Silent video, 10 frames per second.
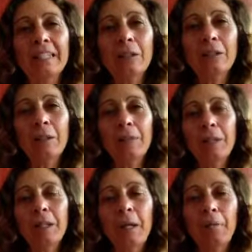it's up to
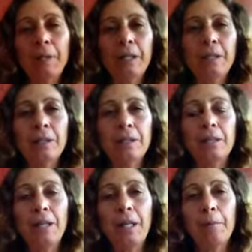the company to
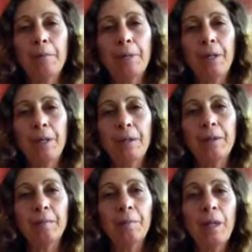stamp
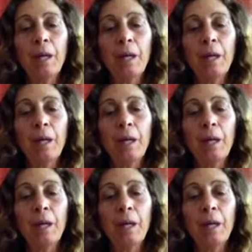their